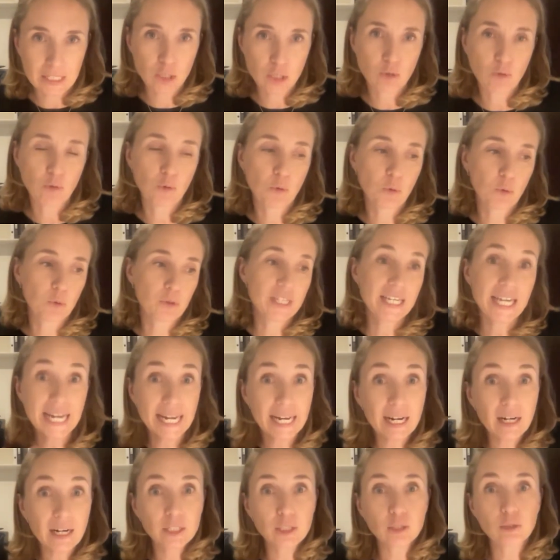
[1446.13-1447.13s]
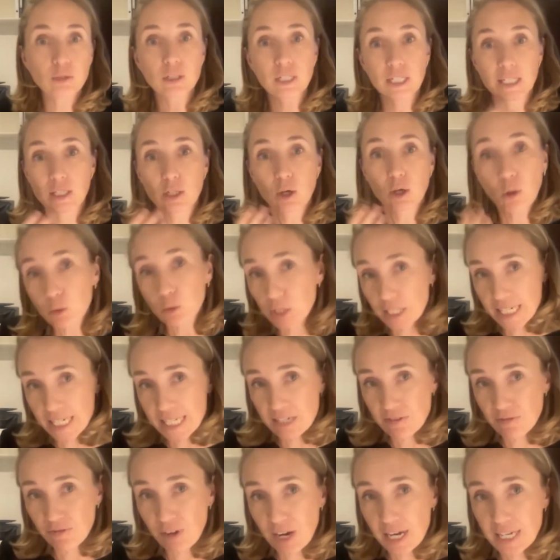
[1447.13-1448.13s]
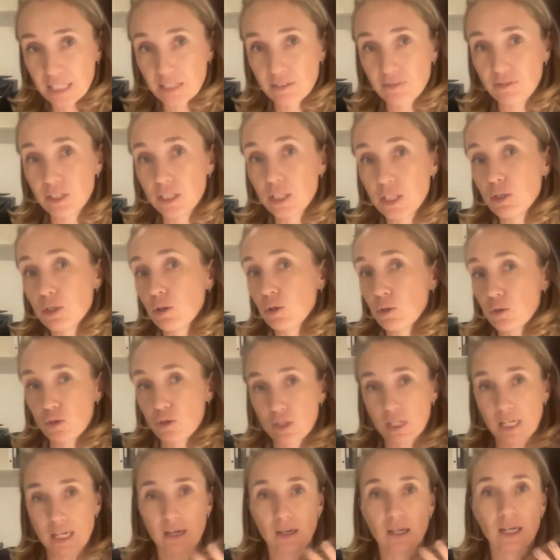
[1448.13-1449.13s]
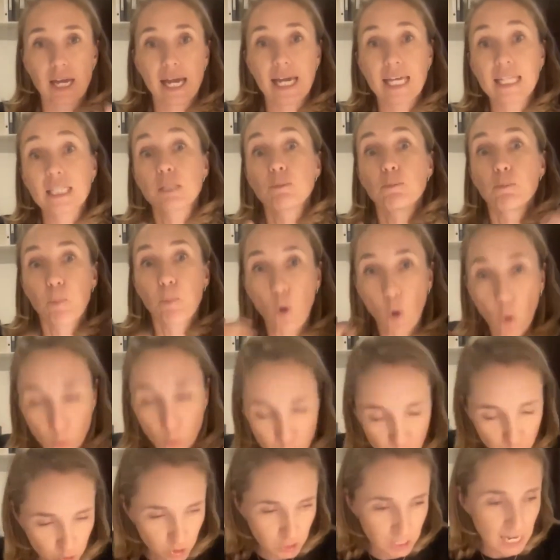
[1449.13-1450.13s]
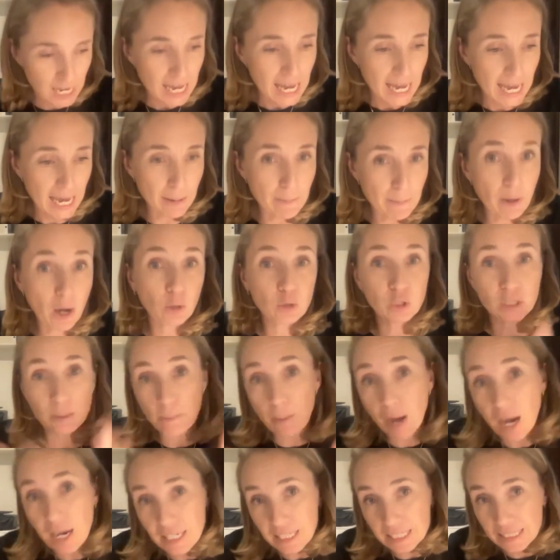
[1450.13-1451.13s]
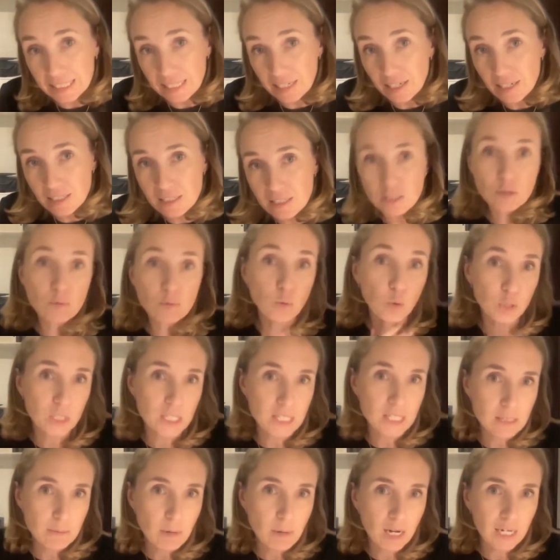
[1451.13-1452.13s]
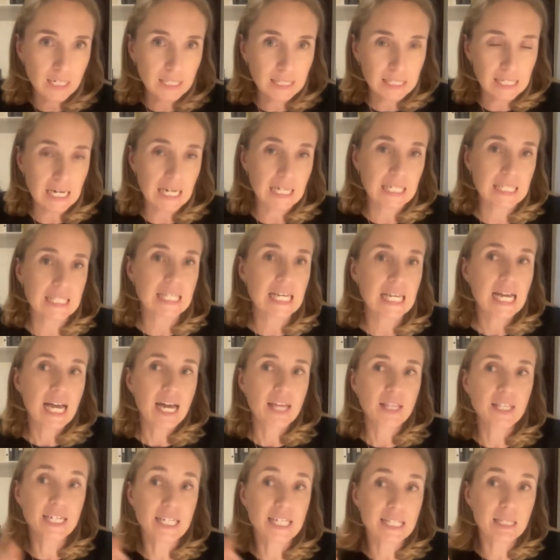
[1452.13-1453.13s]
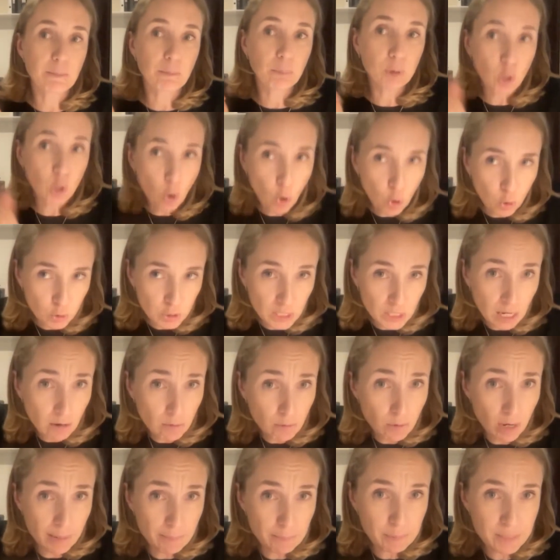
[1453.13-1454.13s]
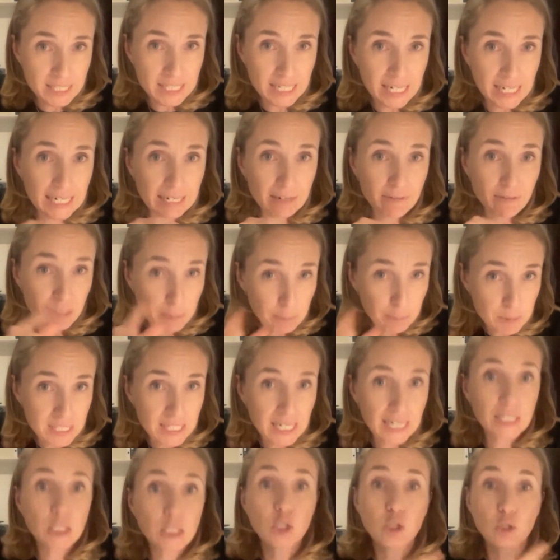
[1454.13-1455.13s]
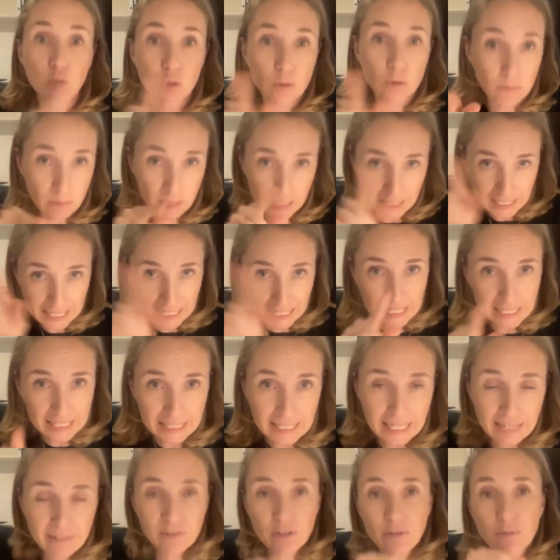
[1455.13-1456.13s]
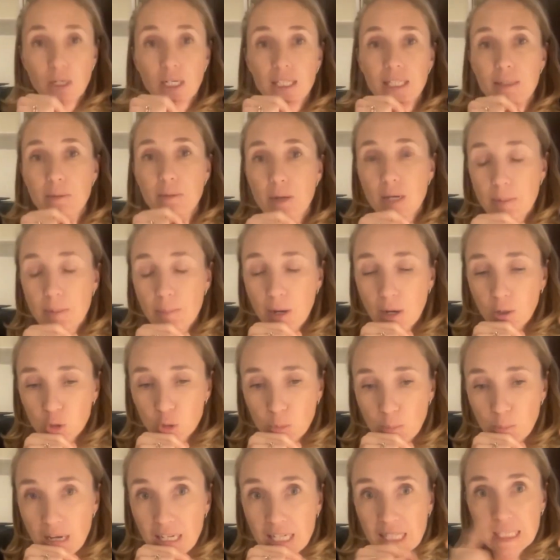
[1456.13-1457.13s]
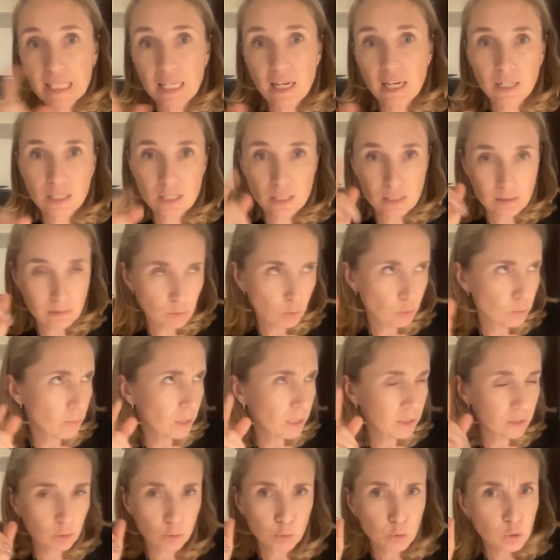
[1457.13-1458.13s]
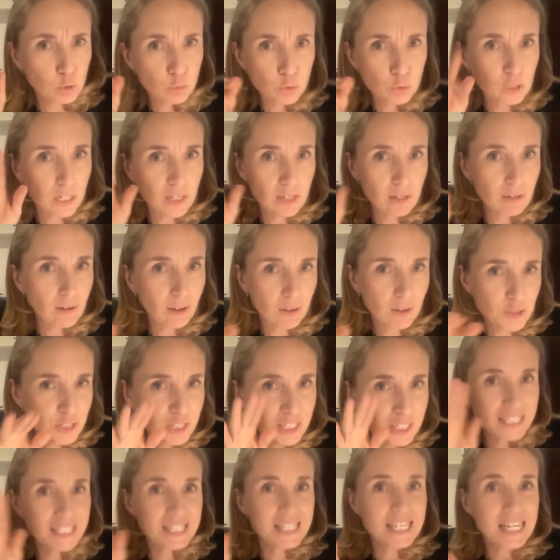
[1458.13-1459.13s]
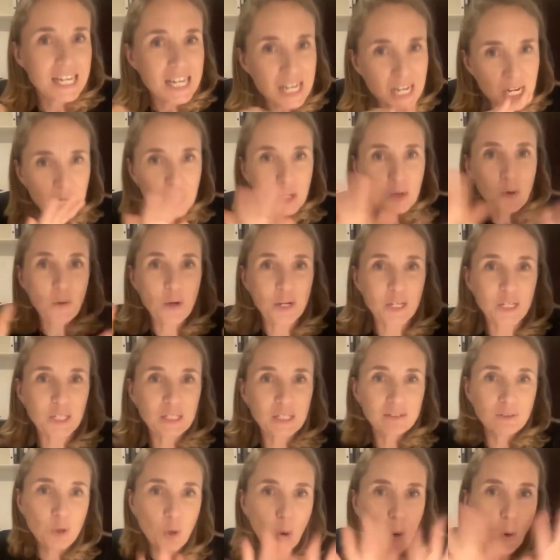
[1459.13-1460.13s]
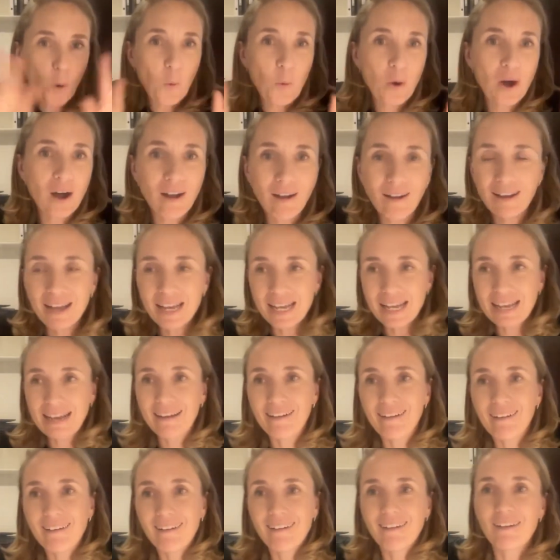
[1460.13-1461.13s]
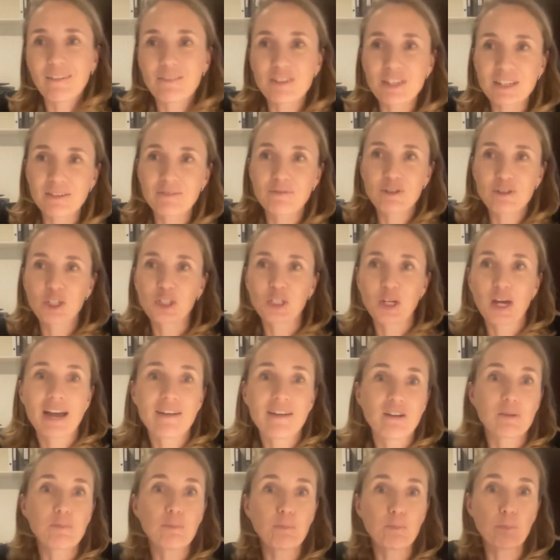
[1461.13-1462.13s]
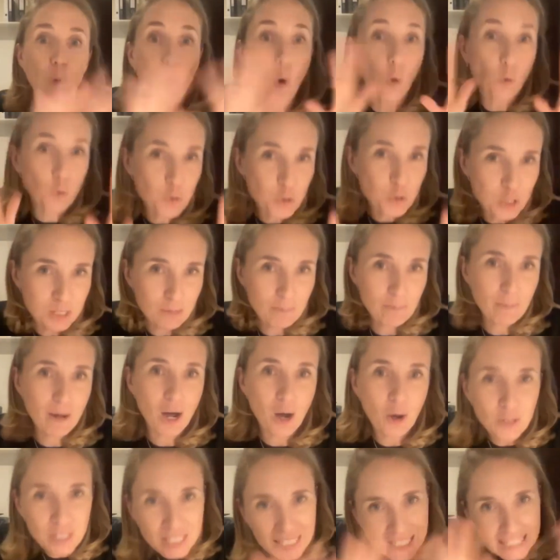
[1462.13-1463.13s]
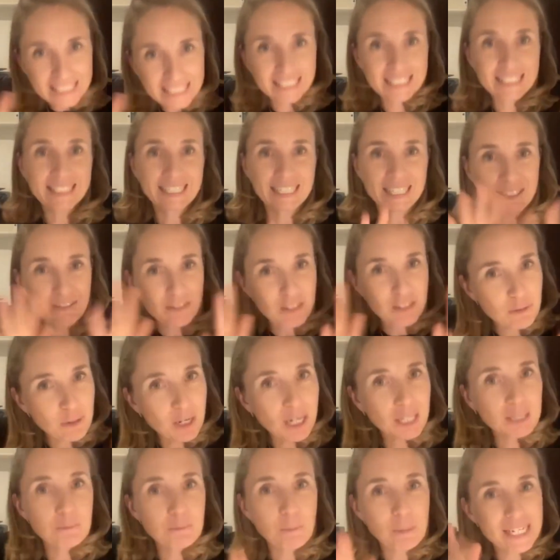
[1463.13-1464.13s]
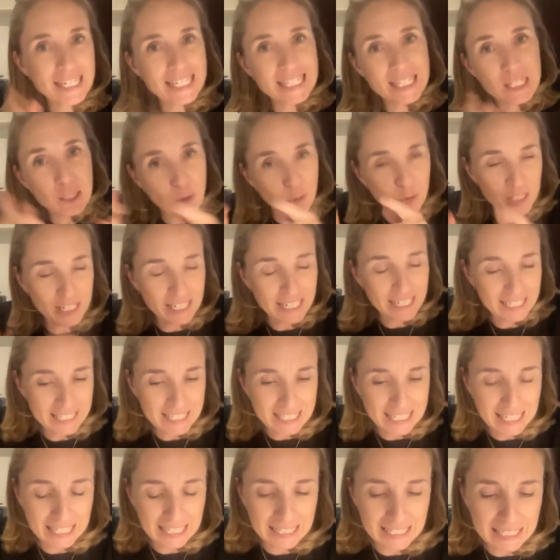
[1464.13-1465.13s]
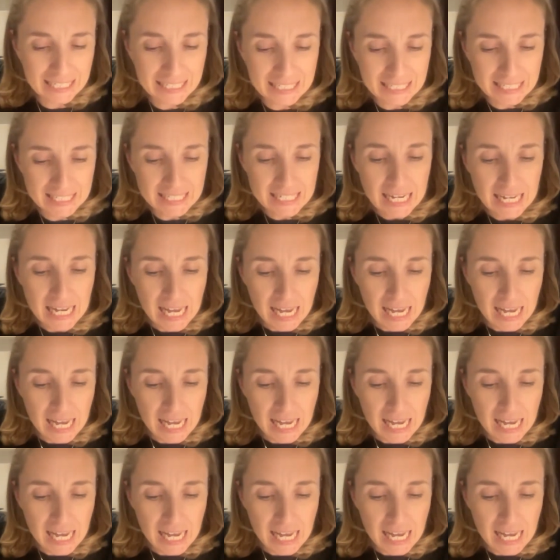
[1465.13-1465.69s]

So there you can already find videos and posts about Emaratax. What is Emaratax? There is a blog on our website telling everyone about the Emaratax on Monday or Tuesday. I think it's we're going to have a post about it and tell everyone, please go there and read it.